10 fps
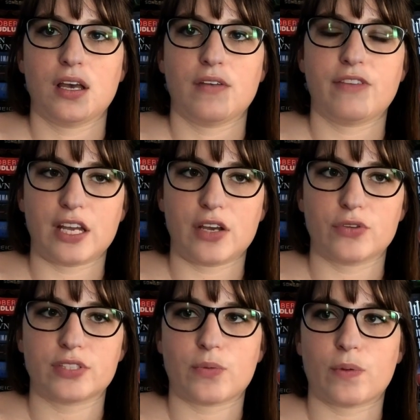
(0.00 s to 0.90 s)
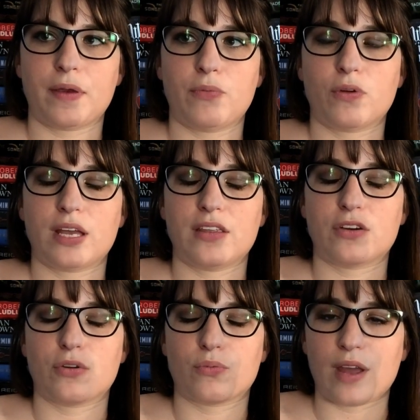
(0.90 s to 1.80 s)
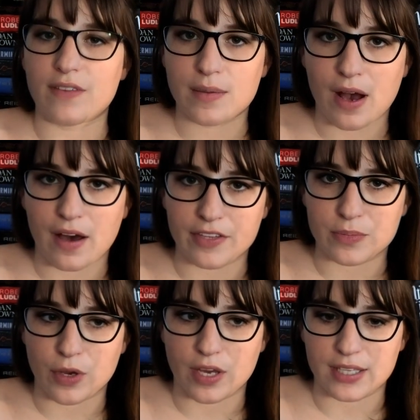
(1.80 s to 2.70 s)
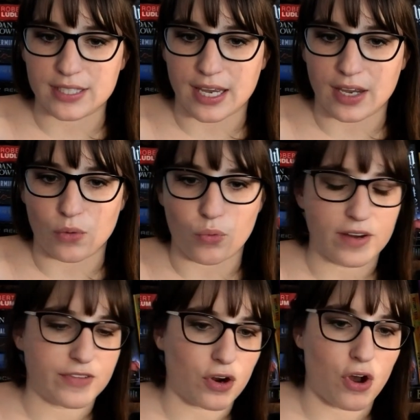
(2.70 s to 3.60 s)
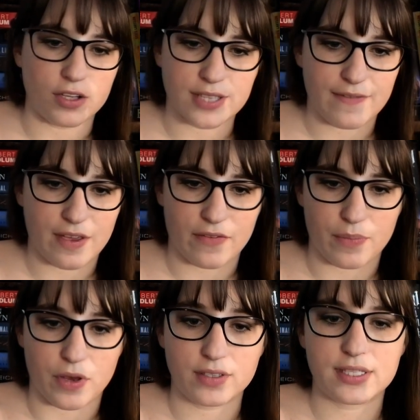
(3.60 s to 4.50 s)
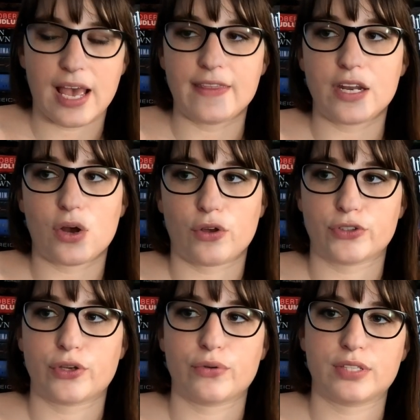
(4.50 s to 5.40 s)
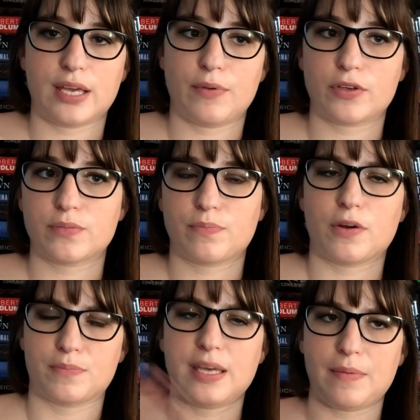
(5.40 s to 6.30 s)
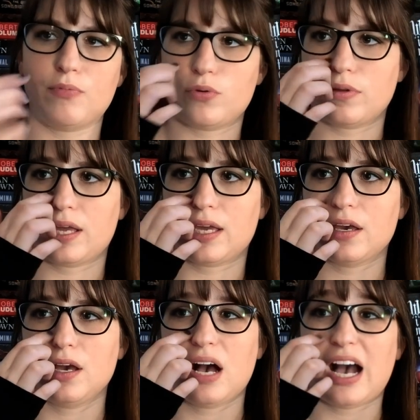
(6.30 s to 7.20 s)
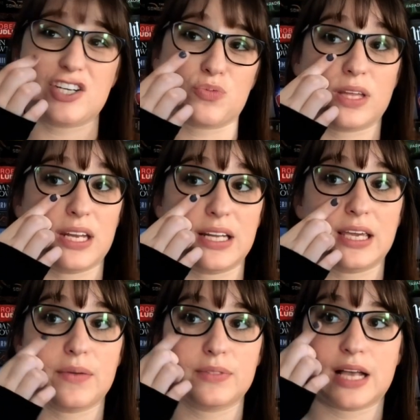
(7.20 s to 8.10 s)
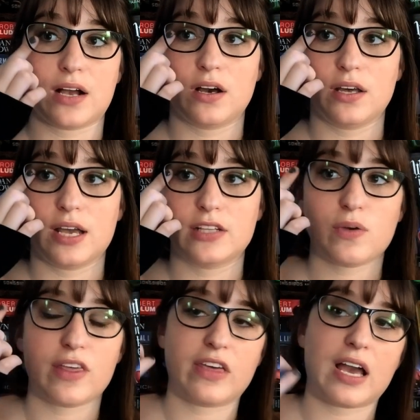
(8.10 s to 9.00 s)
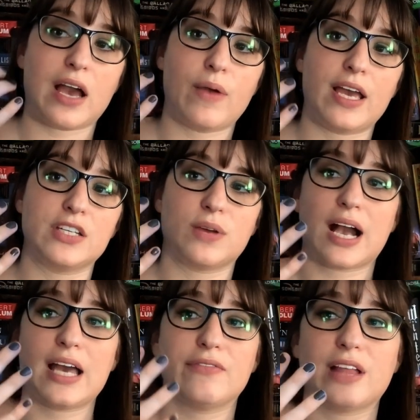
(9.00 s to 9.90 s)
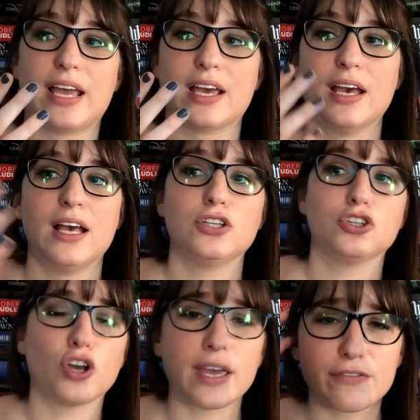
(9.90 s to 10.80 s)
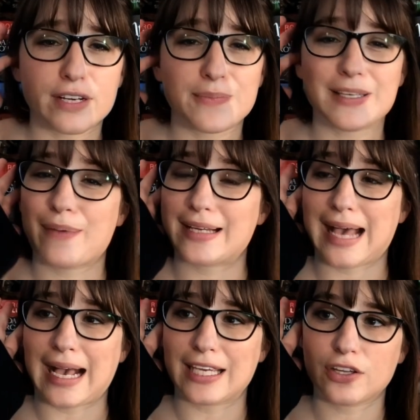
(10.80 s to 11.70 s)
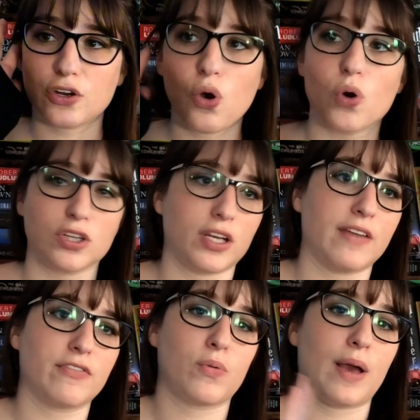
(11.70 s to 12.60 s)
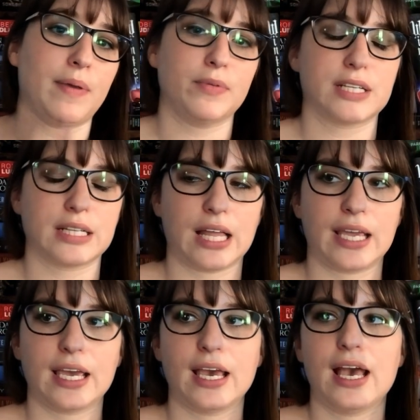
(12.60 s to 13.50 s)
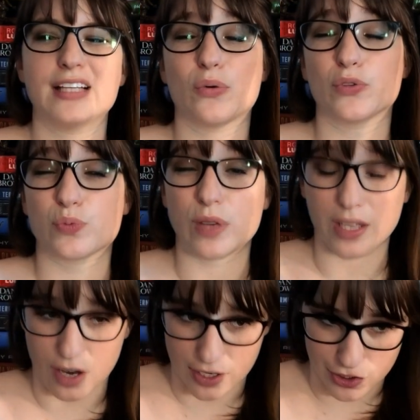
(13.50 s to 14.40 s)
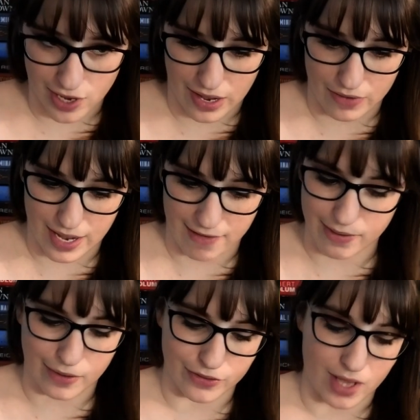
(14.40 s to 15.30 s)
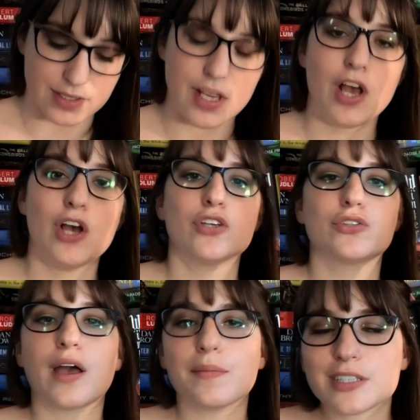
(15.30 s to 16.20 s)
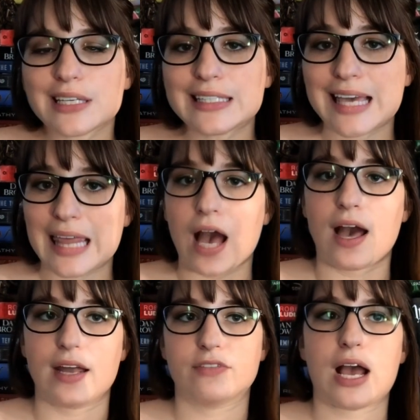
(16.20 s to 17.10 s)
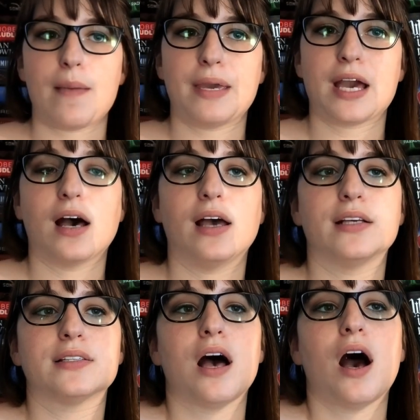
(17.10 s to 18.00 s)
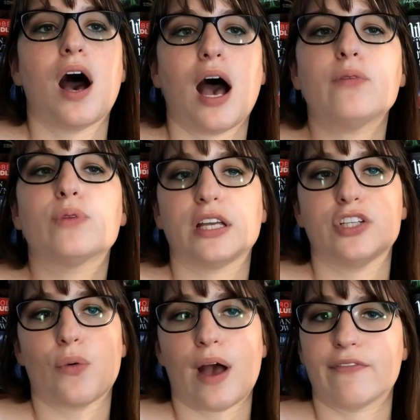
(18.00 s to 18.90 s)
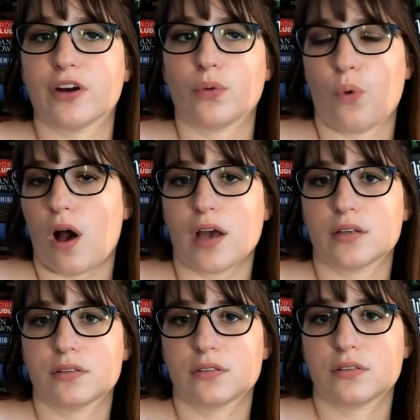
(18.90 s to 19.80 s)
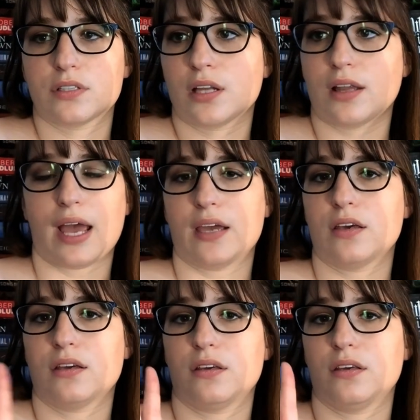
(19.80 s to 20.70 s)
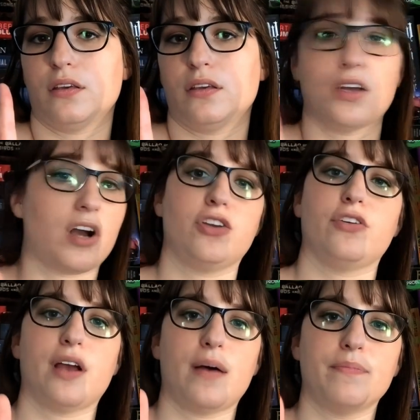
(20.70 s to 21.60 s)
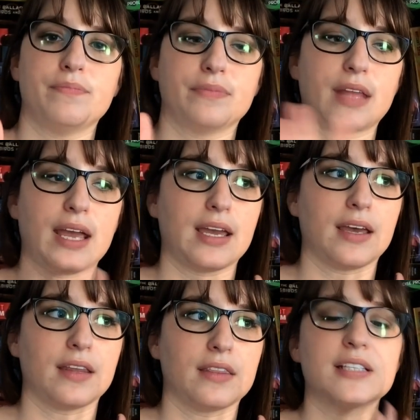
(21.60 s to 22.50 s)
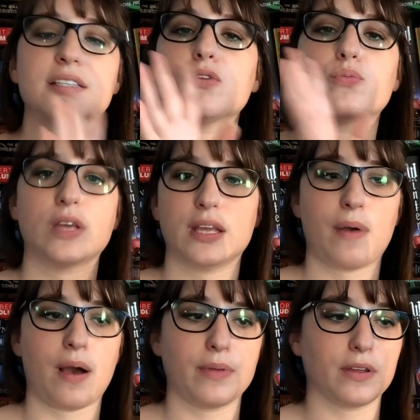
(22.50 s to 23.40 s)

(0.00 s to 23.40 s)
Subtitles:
videos where people were either raving about how this book is like one of their all-time favorite books, and then also seeing people who are like, I just really didn't think it was that good. And so I think I went into it kind of like looking for it to be spectacular or looking for why people didn't like it, and so it was really hard to drown out and have my own thoughts. So I'm just going to say that ahead of time because I really don't ever want to like yuck your yum. Like, this is a really popular